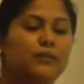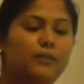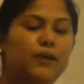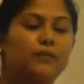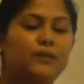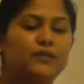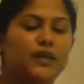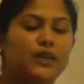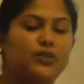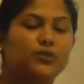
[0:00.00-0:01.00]
being
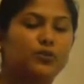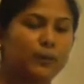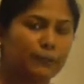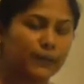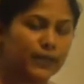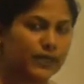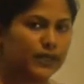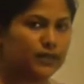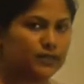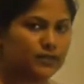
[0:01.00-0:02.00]
presented through a
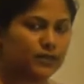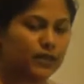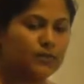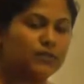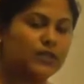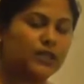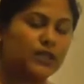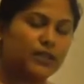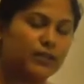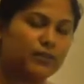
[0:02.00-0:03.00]
particular, sometimes
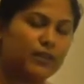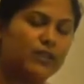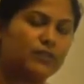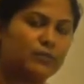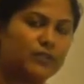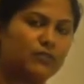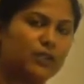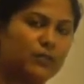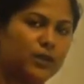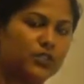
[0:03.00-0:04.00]
it will be very
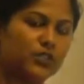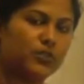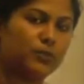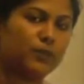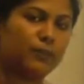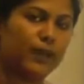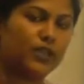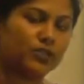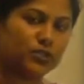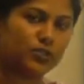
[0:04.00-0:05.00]
specifically mentioned to be
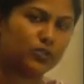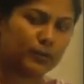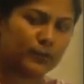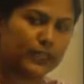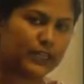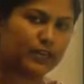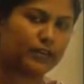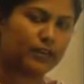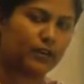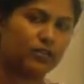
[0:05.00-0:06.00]
paid to the particular
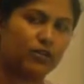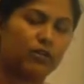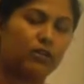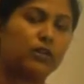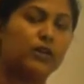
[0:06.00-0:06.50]
account, or